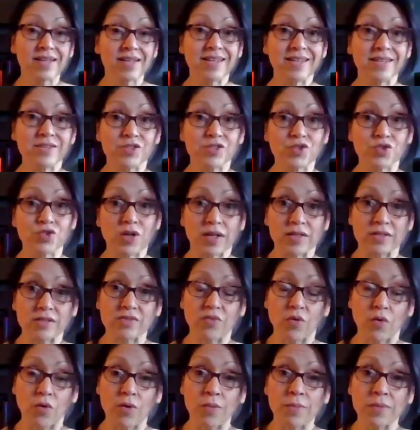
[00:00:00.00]
it's
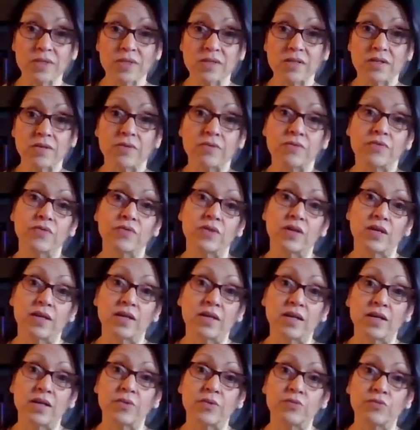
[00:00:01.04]
transformative.
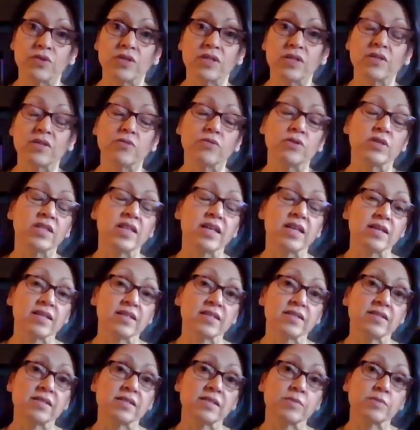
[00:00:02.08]
It really, really
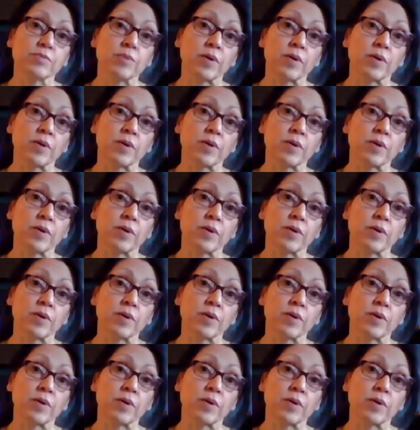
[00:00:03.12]
is.